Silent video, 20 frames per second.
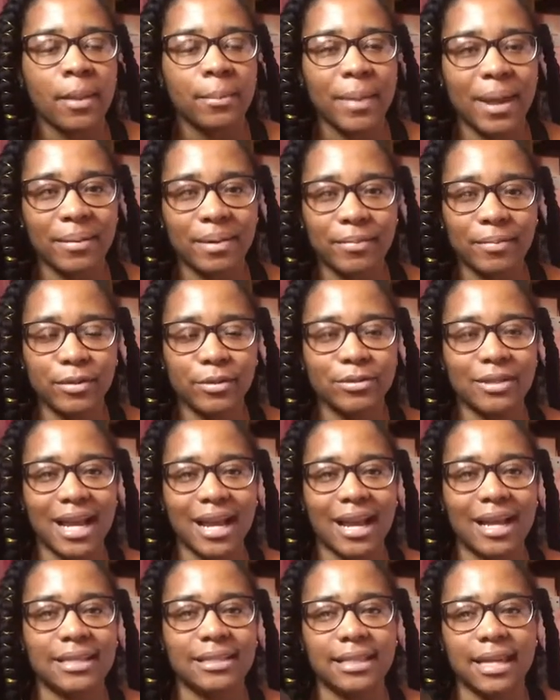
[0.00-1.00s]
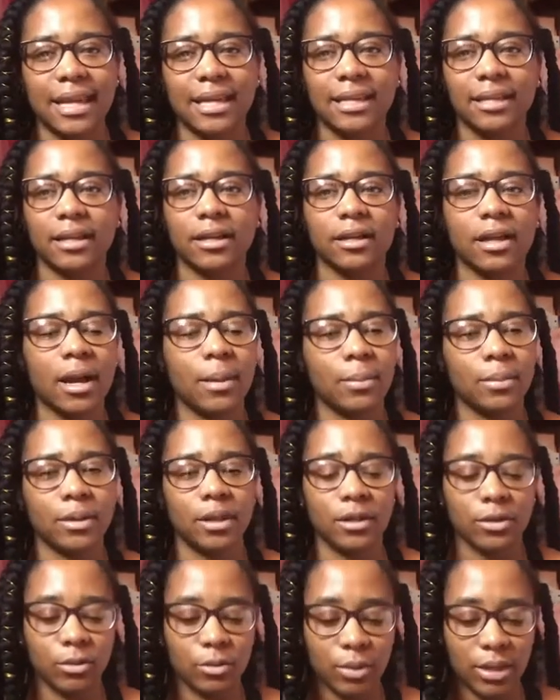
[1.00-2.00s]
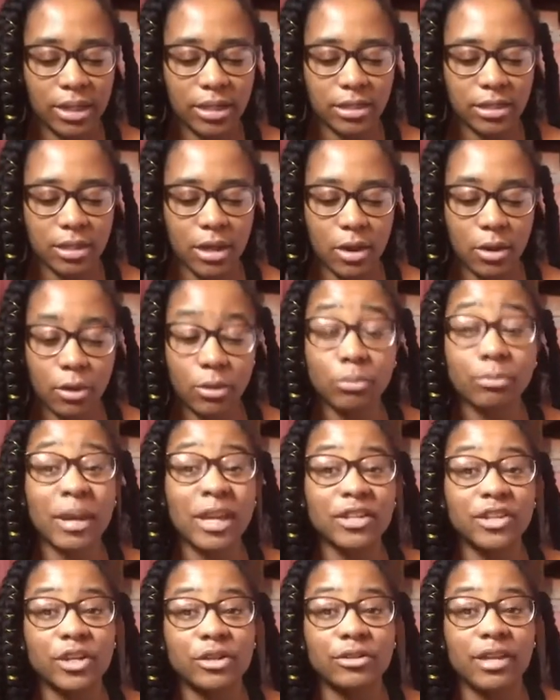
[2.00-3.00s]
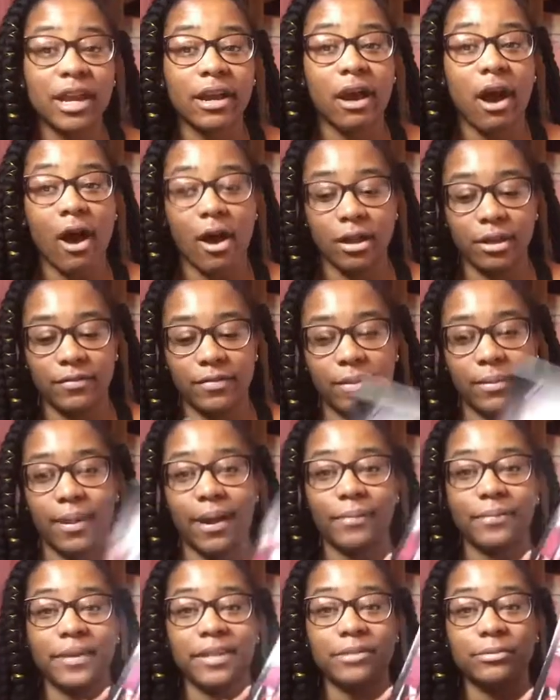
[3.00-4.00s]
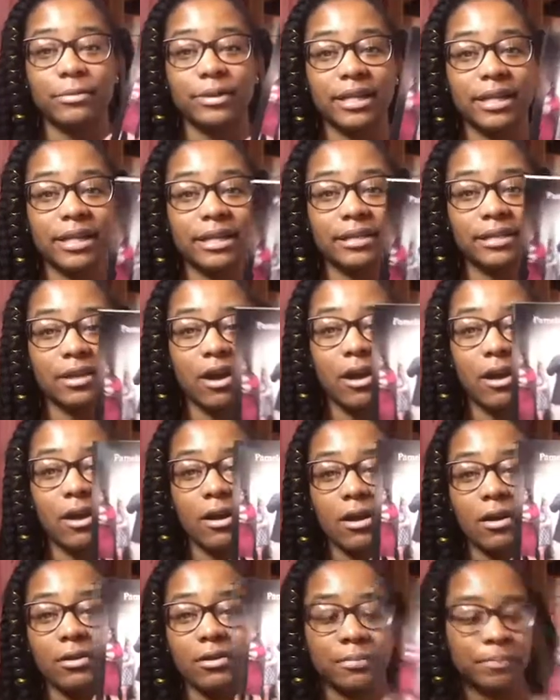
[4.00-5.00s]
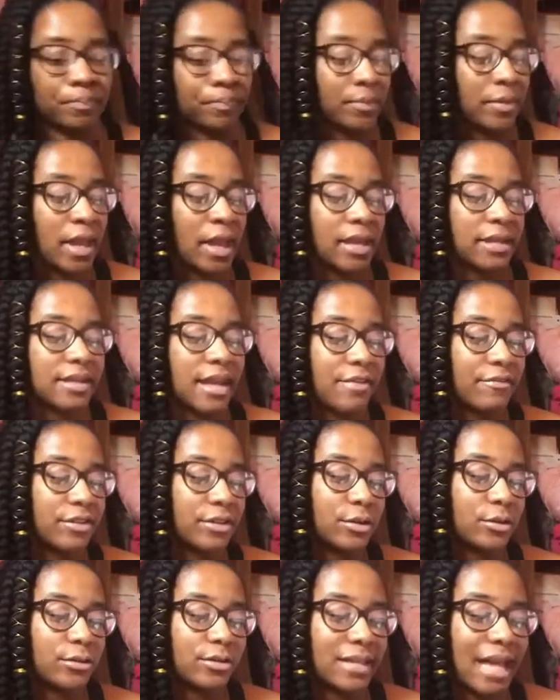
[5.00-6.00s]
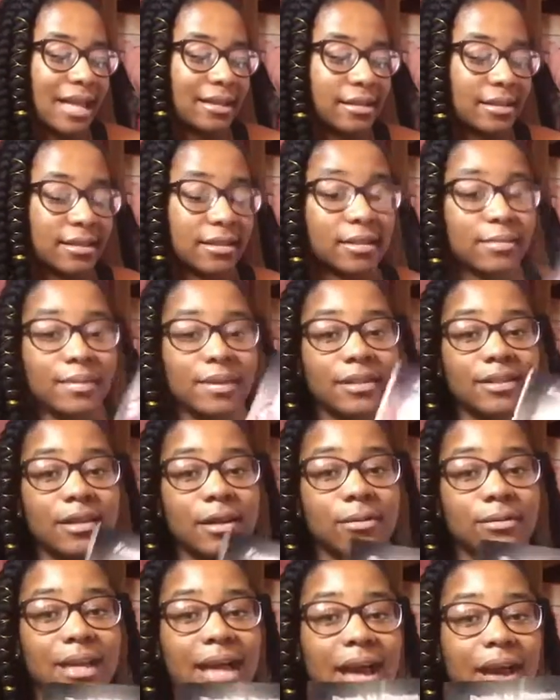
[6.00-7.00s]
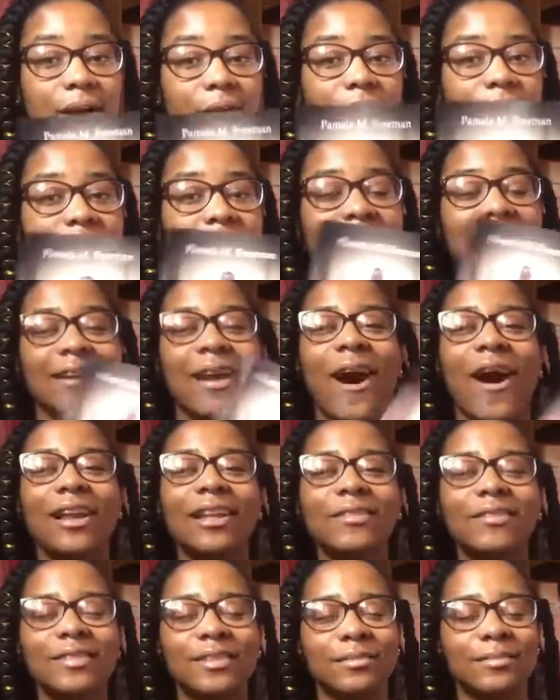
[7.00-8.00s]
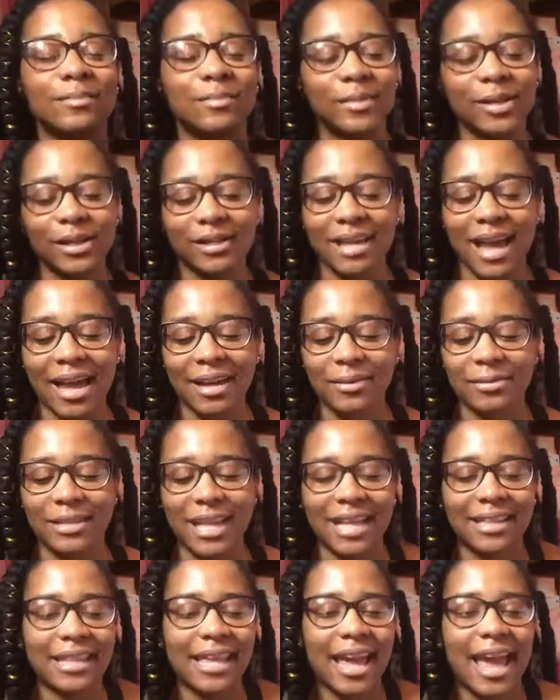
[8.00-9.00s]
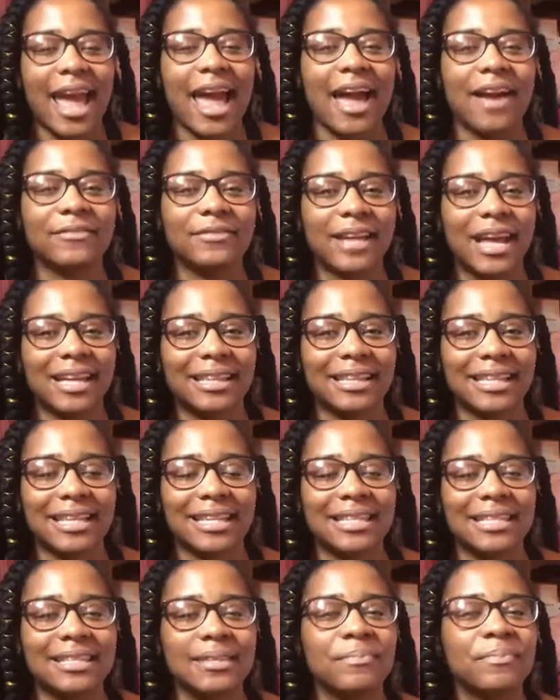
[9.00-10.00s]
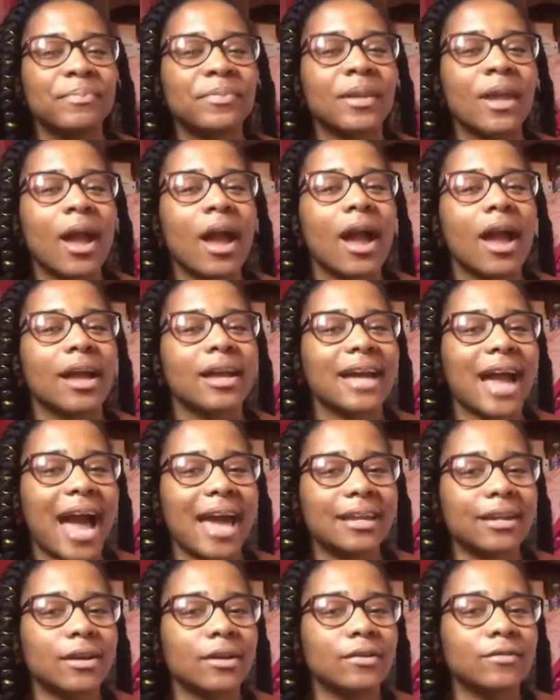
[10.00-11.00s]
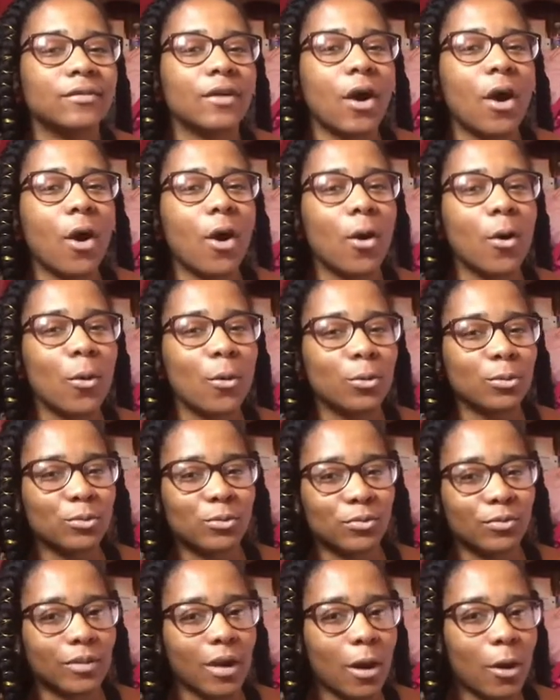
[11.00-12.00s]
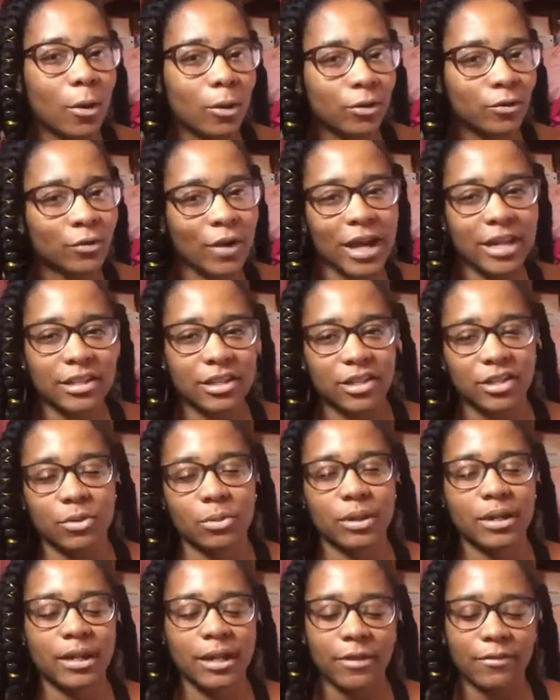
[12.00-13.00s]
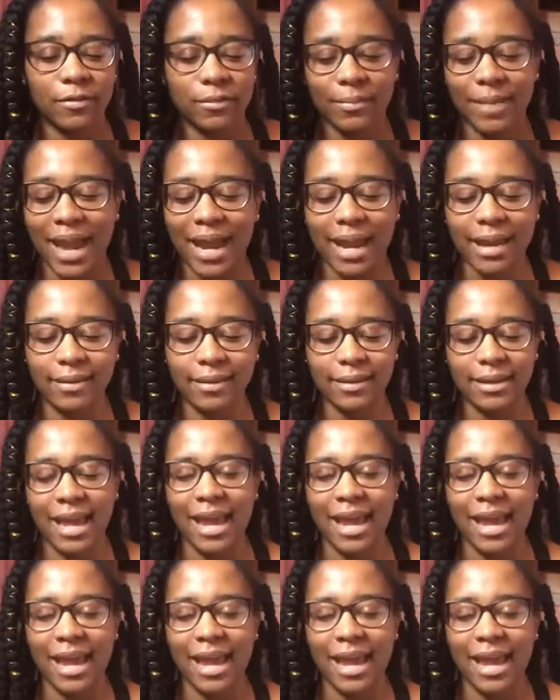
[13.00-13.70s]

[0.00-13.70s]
Baby Blues, like I said, and a couple other ones. So make sure you check all of them out. This one is called Never Knew Silence Could Be So Loud. And all of the book titles, like, they have like these kind of old phrases you would hear from back in the